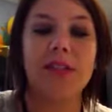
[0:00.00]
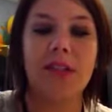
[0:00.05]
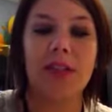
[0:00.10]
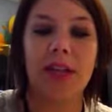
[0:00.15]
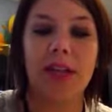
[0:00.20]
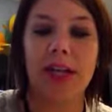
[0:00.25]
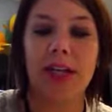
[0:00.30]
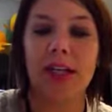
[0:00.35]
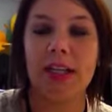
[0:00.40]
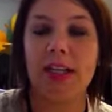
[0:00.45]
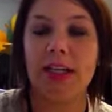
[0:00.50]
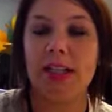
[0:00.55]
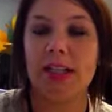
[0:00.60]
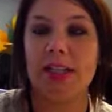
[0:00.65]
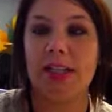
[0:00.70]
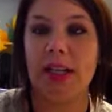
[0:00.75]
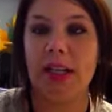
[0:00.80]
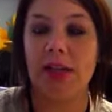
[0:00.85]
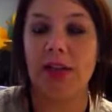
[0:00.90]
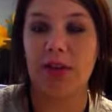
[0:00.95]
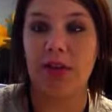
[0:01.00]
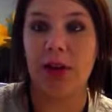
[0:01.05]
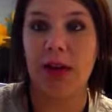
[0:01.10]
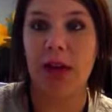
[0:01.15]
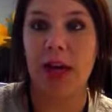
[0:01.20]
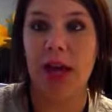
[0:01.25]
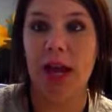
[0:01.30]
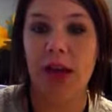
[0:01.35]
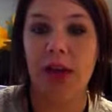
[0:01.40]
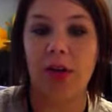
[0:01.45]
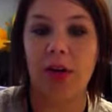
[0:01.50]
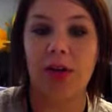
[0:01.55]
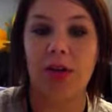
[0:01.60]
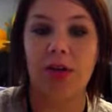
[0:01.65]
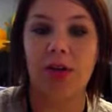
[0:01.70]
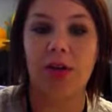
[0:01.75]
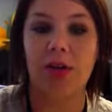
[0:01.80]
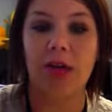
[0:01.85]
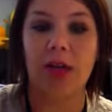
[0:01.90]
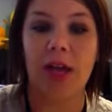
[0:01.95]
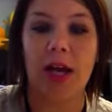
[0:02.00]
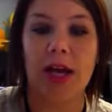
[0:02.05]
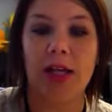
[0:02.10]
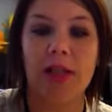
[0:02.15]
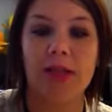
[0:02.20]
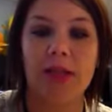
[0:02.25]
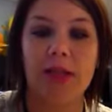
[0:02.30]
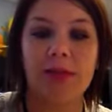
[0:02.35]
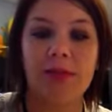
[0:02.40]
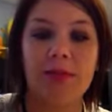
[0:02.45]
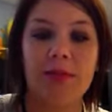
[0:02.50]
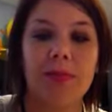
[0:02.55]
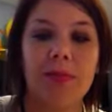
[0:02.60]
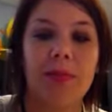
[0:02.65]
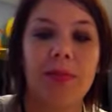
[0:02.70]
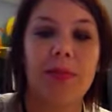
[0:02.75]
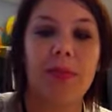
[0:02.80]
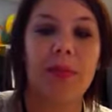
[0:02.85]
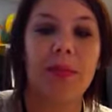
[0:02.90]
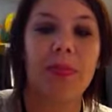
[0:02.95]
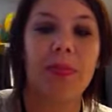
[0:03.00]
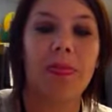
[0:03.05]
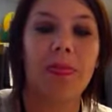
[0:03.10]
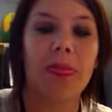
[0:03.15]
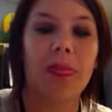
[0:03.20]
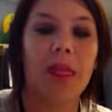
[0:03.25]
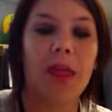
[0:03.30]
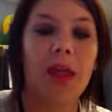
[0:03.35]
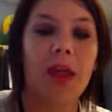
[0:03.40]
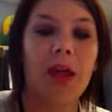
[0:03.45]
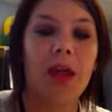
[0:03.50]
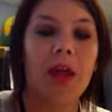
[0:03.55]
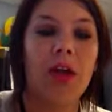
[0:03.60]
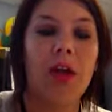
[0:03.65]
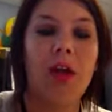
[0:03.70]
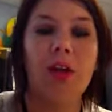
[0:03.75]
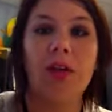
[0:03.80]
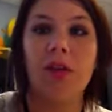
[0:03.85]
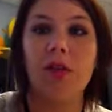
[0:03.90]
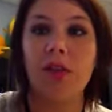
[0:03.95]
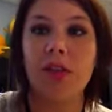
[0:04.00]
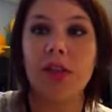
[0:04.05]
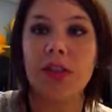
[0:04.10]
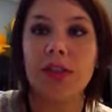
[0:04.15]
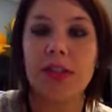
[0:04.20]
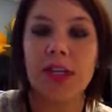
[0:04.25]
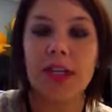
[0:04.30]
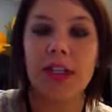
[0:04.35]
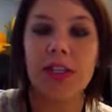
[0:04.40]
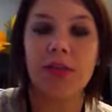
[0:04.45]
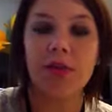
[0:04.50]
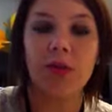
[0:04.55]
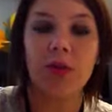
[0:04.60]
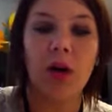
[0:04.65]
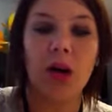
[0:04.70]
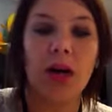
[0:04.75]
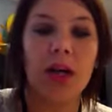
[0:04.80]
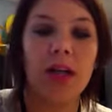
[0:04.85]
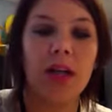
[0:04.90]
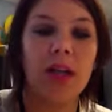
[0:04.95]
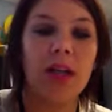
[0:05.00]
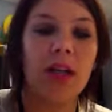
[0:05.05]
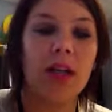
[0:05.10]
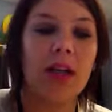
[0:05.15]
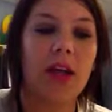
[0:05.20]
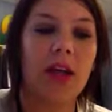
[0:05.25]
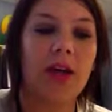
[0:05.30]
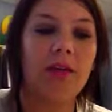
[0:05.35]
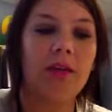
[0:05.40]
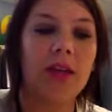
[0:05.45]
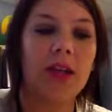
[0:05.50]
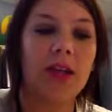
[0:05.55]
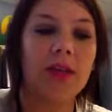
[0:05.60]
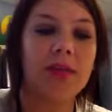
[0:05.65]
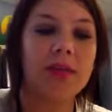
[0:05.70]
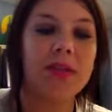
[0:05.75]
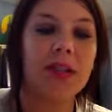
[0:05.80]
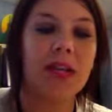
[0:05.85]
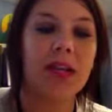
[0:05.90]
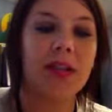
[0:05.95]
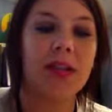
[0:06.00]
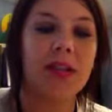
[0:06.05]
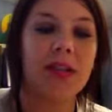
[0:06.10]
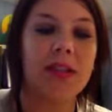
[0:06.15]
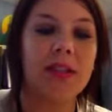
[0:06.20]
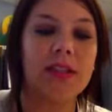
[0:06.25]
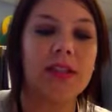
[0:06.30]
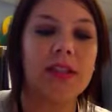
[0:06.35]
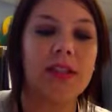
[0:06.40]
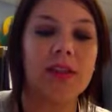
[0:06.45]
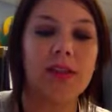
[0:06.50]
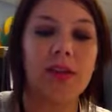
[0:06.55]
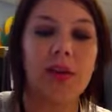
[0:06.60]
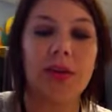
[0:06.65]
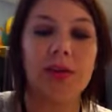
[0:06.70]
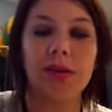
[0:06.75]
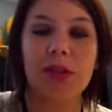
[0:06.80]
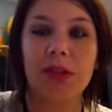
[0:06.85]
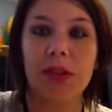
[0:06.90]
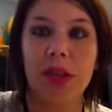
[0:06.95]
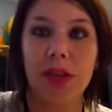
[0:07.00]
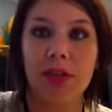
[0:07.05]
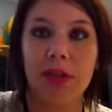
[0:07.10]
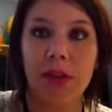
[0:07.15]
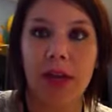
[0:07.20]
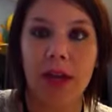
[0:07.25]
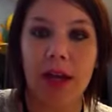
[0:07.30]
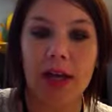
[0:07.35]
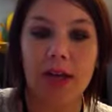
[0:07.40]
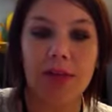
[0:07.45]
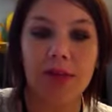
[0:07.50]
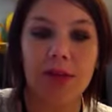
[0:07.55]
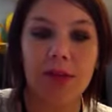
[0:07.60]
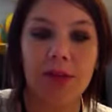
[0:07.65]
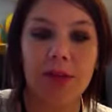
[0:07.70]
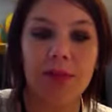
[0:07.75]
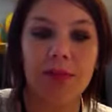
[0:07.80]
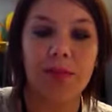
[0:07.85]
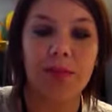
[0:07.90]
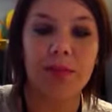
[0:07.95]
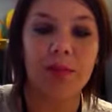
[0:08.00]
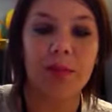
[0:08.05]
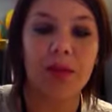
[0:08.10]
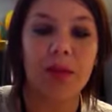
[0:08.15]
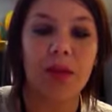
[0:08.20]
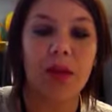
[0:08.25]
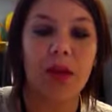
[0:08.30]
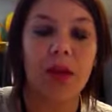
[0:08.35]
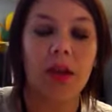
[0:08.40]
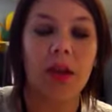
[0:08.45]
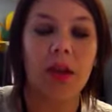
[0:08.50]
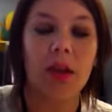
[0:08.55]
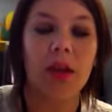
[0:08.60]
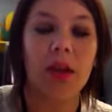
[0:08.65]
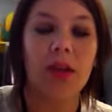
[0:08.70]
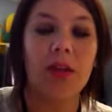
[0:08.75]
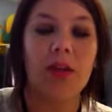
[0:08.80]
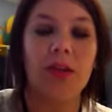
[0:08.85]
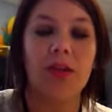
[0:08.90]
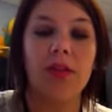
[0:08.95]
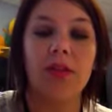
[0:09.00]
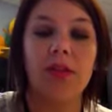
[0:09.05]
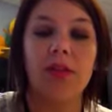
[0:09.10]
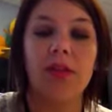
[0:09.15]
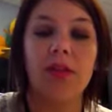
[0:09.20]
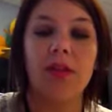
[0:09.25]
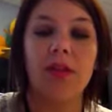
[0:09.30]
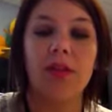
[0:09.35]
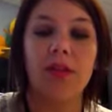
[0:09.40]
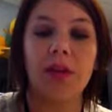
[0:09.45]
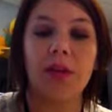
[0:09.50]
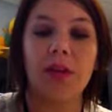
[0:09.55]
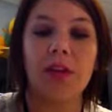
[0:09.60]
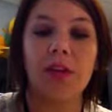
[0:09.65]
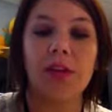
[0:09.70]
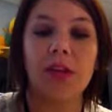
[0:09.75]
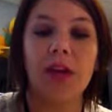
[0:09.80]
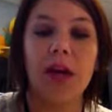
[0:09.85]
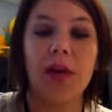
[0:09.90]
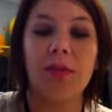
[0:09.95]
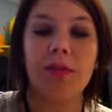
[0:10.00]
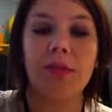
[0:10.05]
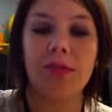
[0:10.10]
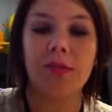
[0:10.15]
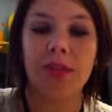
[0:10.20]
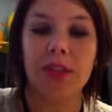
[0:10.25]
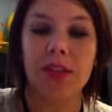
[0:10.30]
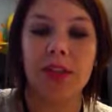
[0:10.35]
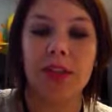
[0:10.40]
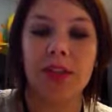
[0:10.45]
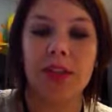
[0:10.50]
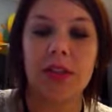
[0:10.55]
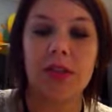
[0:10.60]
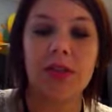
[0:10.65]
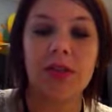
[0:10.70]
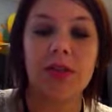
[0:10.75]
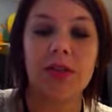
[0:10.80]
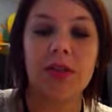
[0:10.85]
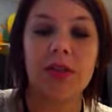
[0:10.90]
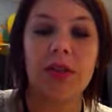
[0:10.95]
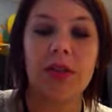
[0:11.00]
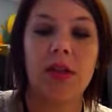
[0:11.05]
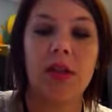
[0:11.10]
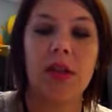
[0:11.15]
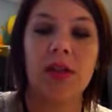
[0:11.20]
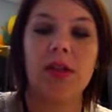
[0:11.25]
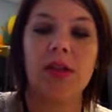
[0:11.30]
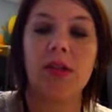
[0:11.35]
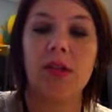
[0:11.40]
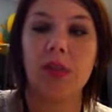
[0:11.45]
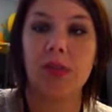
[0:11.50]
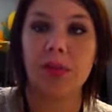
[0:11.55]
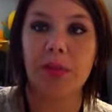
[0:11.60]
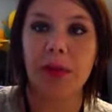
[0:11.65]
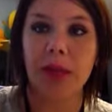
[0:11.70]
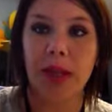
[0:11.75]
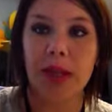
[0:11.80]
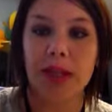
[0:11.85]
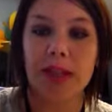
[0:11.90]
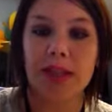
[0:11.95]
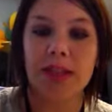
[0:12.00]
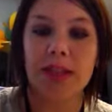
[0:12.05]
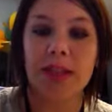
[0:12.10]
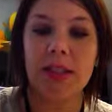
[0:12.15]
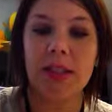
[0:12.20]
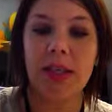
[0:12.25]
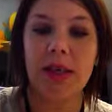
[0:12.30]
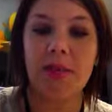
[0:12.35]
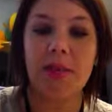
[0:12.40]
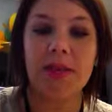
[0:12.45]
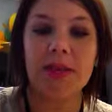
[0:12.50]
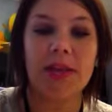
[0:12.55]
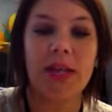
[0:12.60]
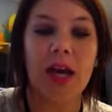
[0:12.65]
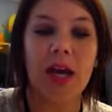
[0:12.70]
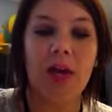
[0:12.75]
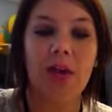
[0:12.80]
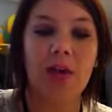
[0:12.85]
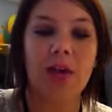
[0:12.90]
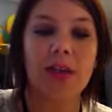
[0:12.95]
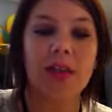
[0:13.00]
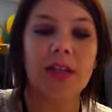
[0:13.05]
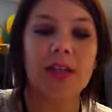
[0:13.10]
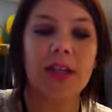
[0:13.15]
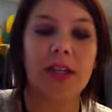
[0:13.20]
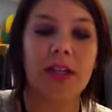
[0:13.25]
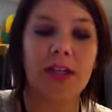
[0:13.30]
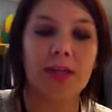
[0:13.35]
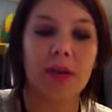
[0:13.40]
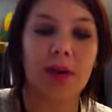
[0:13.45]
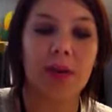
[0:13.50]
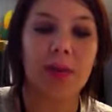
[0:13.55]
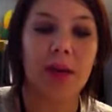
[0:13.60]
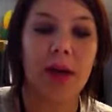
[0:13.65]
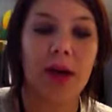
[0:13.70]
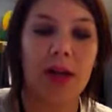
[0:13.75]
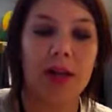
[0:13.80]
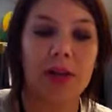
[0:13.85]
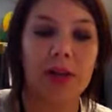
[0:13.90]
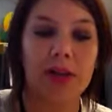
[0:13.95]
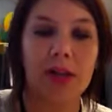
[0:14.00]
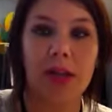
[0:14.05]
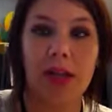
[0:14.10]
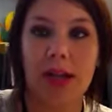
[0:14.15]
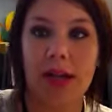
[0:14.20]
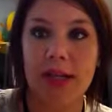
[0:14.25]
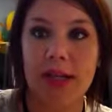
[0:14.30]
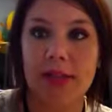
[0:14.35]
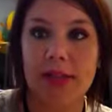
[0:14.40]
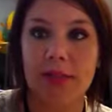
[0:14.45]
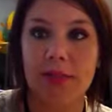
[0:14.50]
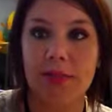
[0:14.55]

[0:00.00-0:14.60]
Hernandez's 9th grade agriculture class. For stage 1 of the Gibbs cycle is description of the classroom. The first observation took place in Miss Howard's 9th grade biology class.